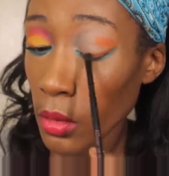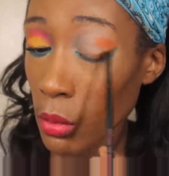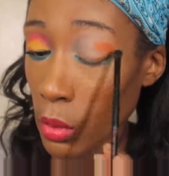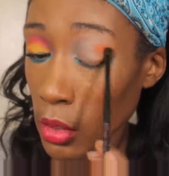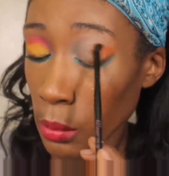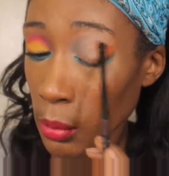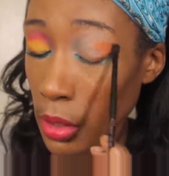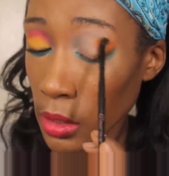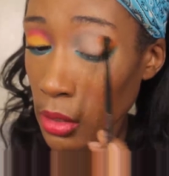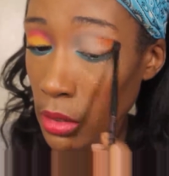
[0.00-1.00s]
well,
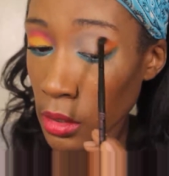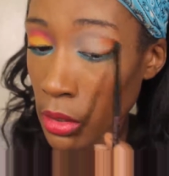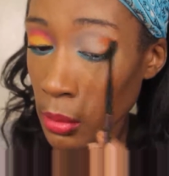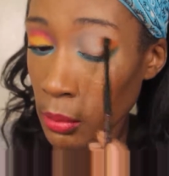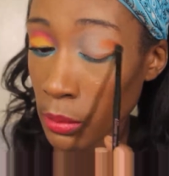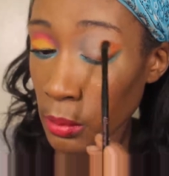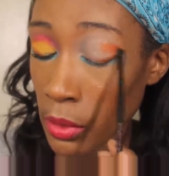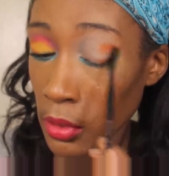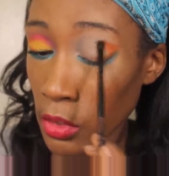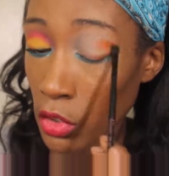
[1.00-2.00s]
pop, um,
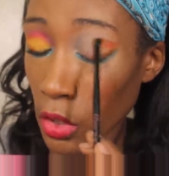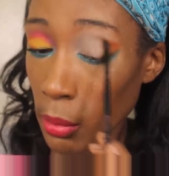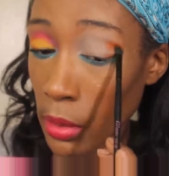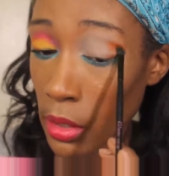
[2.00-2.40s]
sharpen